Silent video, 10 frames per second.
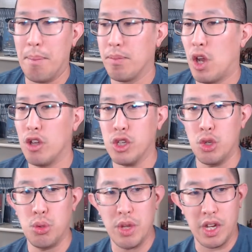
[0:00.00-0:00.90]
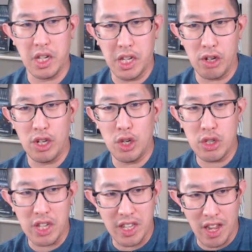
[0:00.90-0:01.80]
Also, it clearly looks
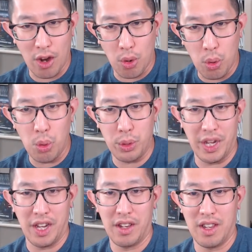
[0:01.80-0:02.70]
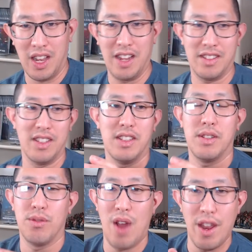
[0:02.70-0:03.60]
like they are holding the lances
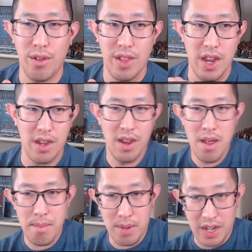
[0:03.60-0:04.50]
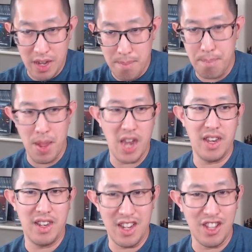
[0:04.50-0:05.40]
rather than being
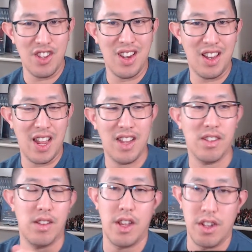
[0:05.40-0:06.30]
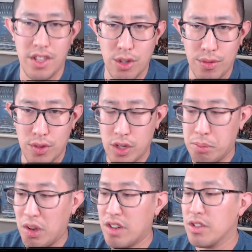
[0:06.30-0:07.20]
embedded into the lance like on the old Virtus
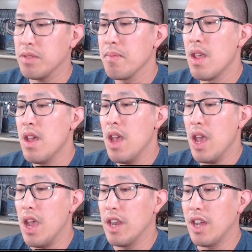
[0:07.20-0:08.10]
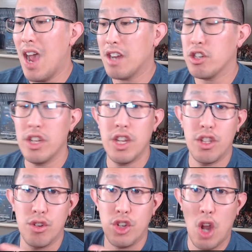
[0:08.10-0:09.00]
Praetors. And actually,
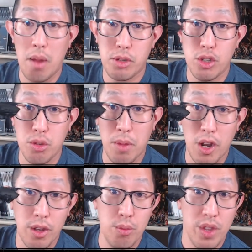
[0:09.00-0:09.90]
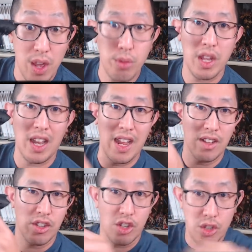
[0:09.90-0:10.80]
there's an option to model them without the
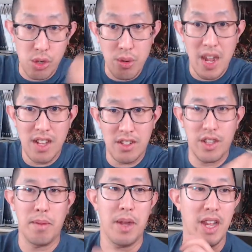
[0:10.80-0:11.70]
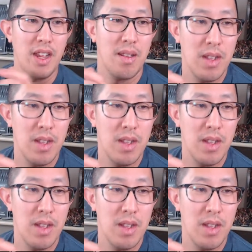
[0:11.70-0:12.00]
lance, just two hands on the bike.